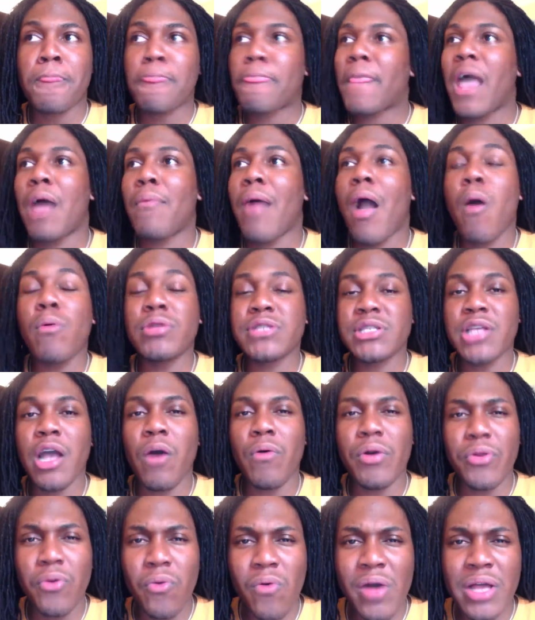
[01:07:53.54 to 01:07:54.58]
about what's
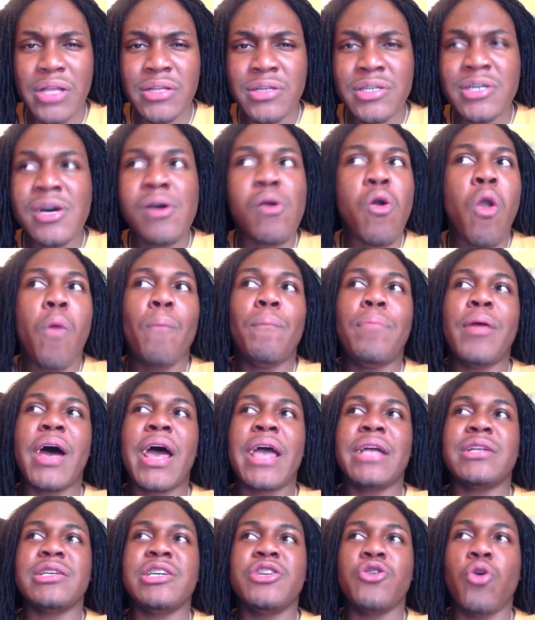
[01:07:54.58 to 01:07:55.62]
going on.
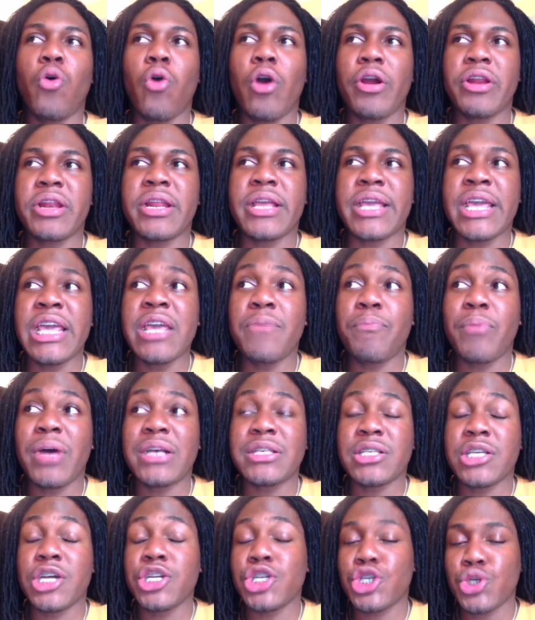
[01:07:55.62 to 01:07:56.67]
But in order to keep
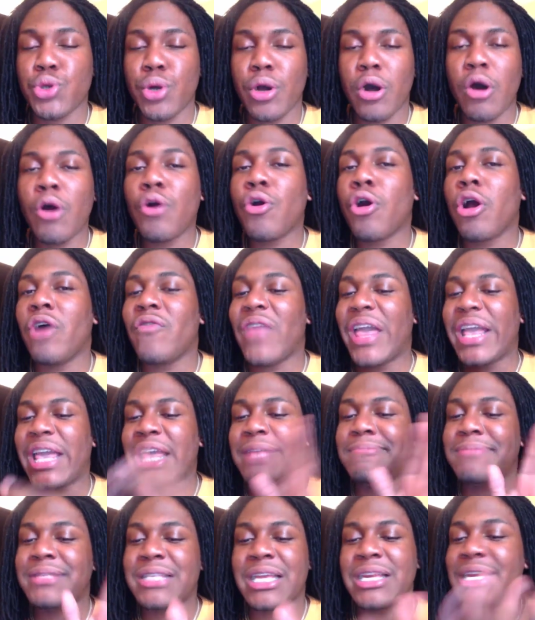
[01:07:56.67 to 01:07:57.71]
us controlled, girl, they
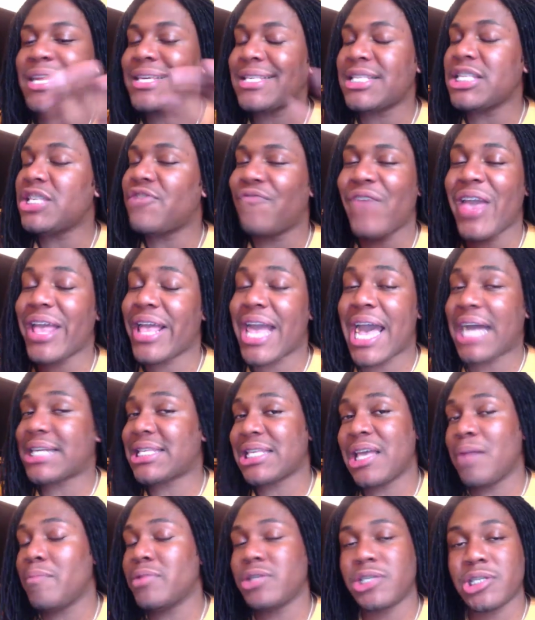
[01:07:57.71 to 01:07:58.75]
keep sending us these fake-ass
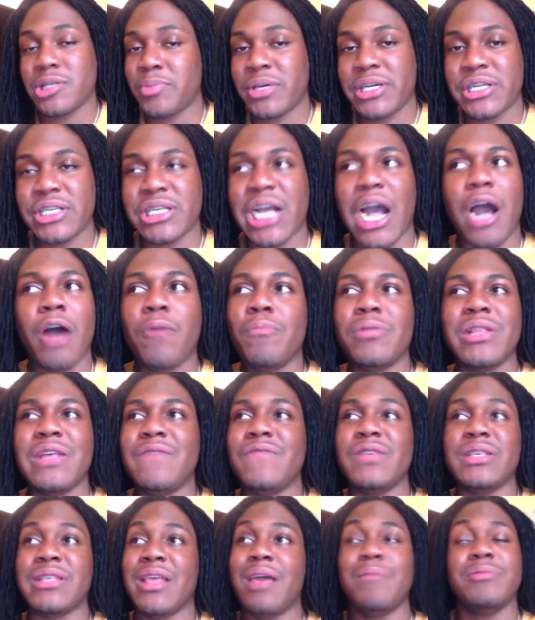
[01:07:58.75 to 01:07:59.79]
images, bitch. I don't believe
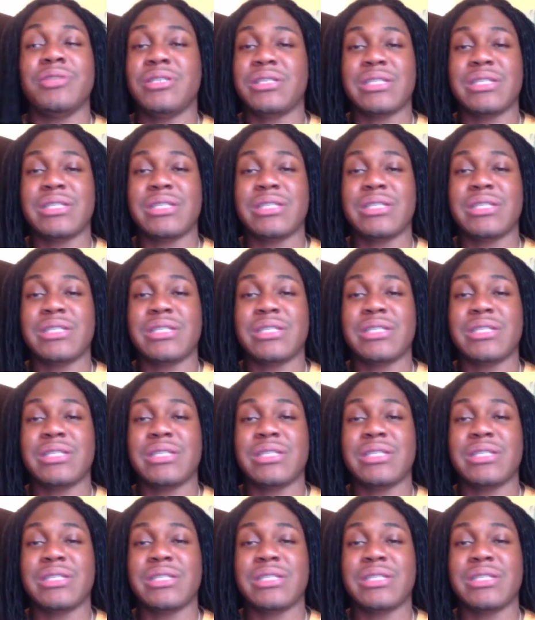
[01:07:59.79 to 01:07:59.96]
these images